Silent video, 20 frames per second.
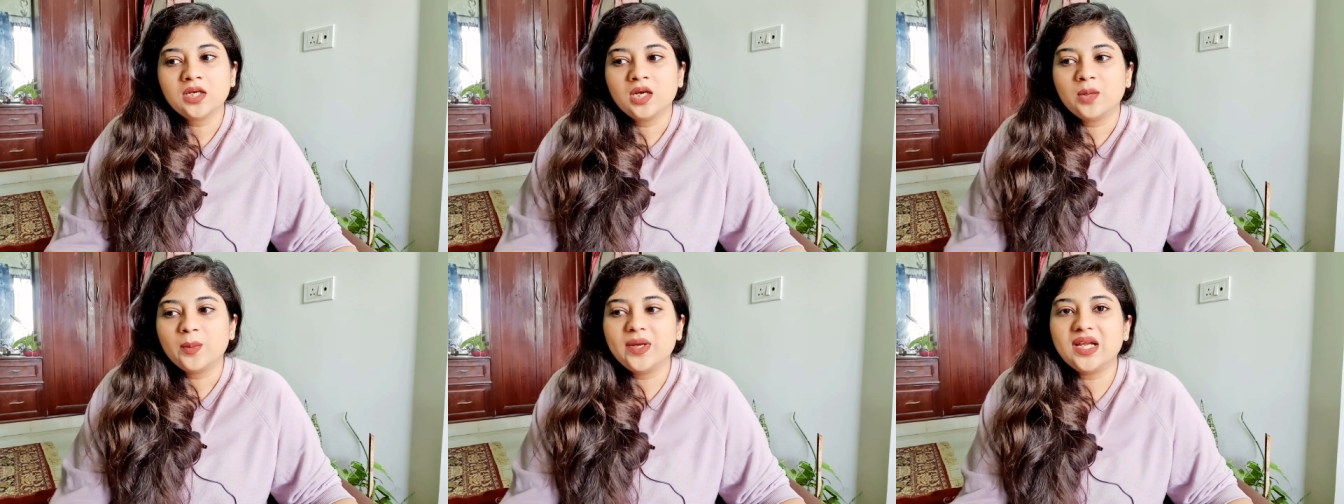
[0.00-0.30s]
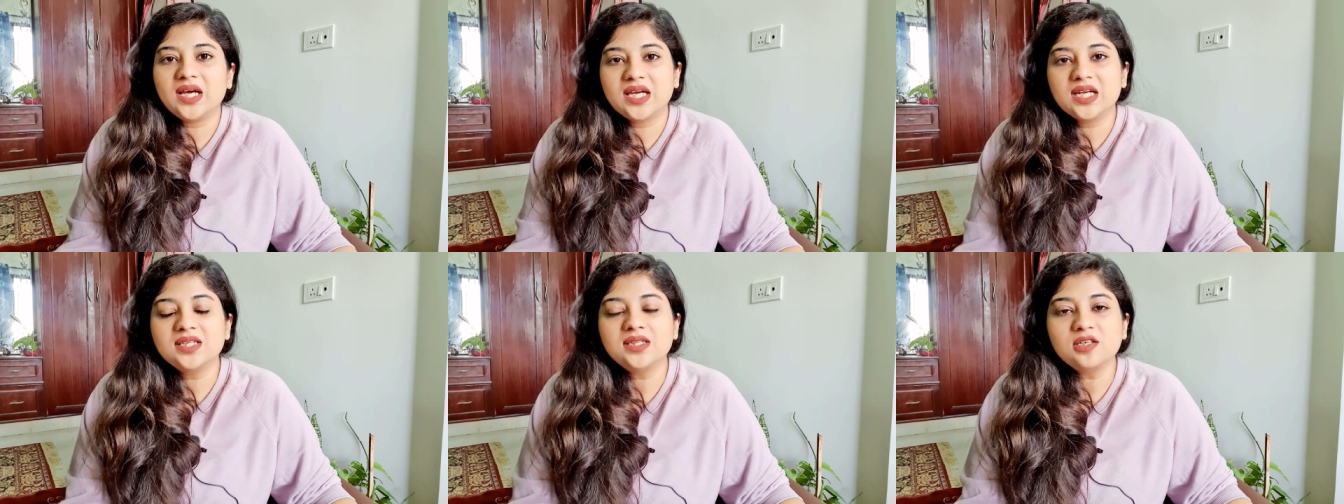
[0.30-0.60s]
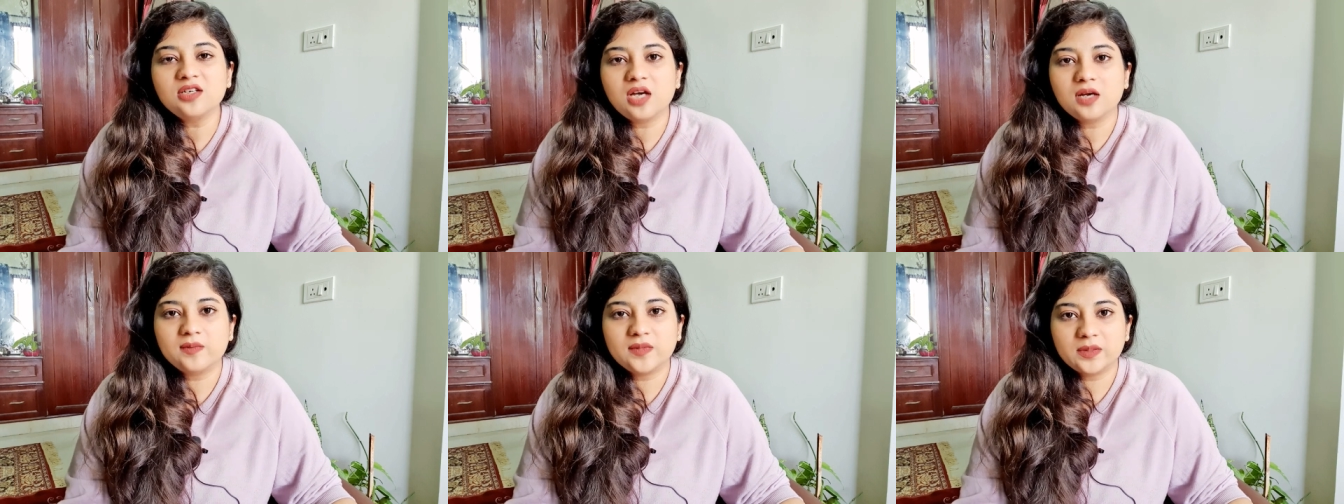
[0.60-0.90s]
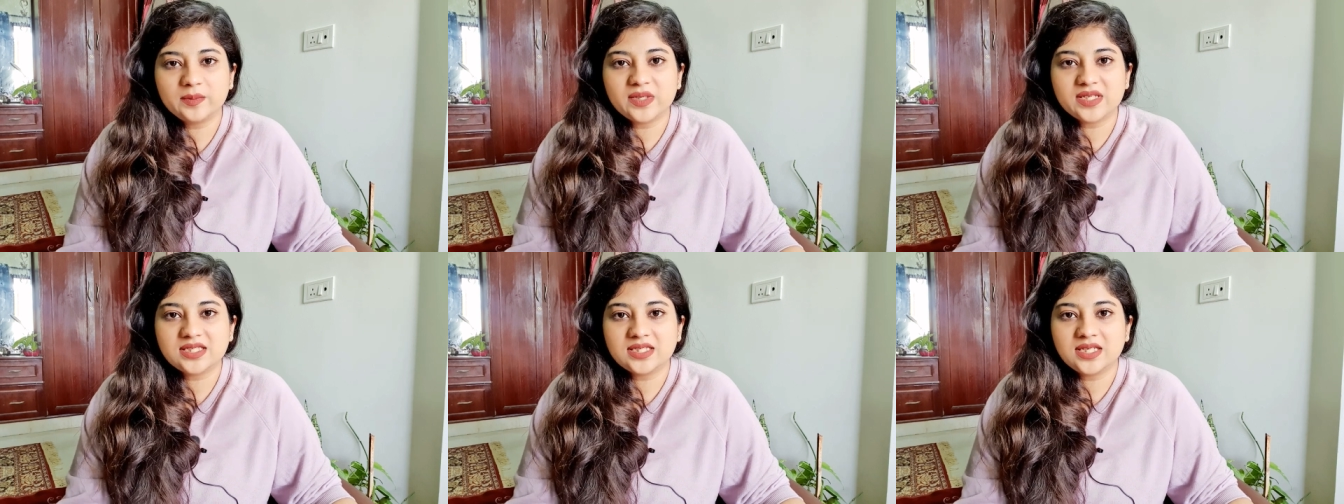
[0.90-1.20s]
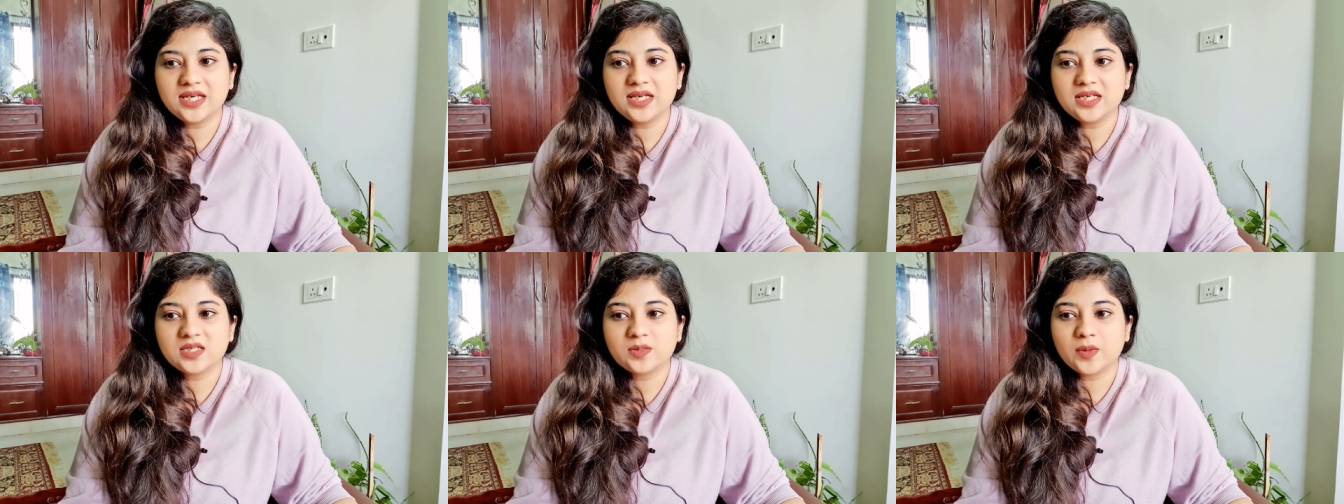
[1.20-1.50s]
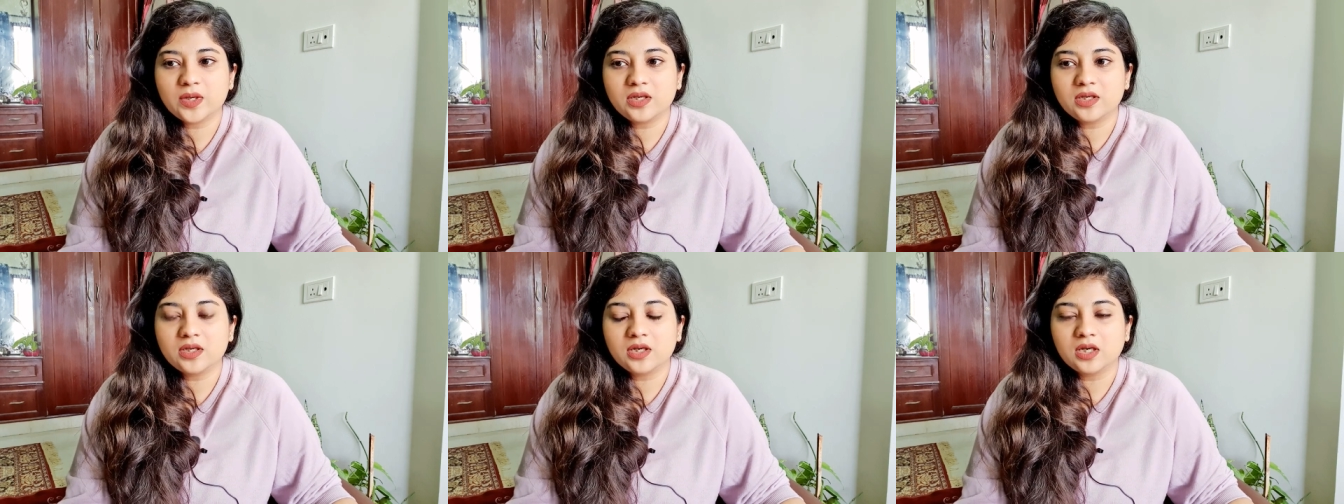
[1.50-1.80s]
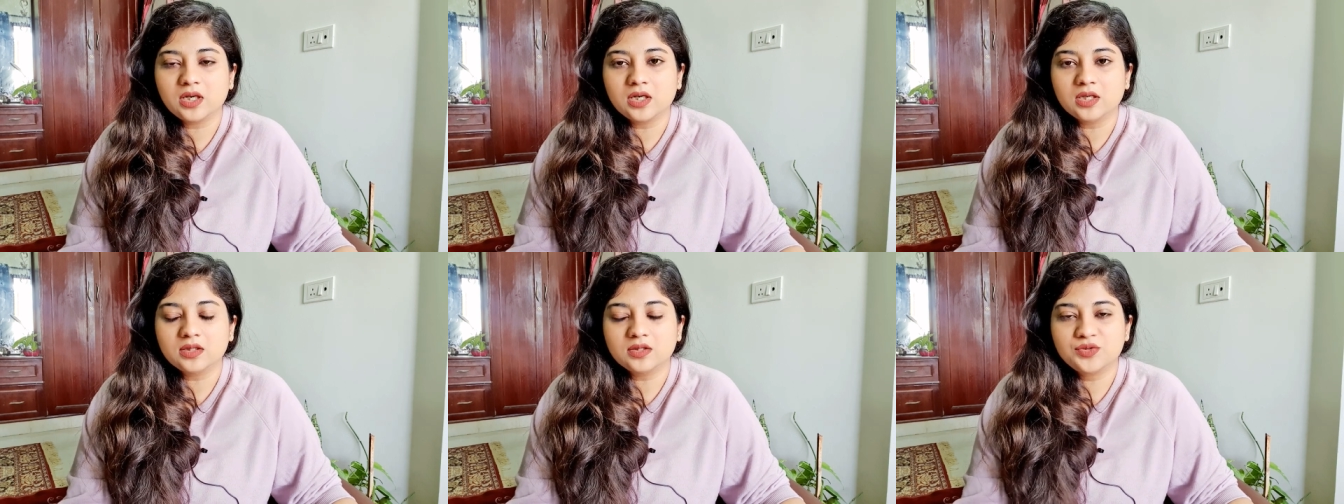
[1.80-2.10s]
Well, another common mistakes when
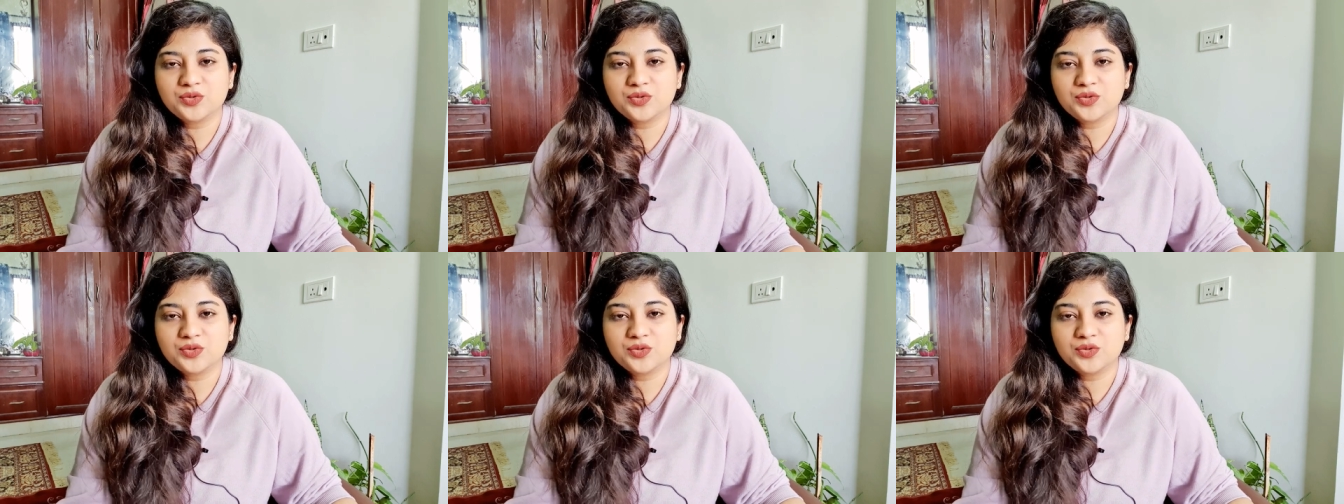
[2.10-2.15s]
uh,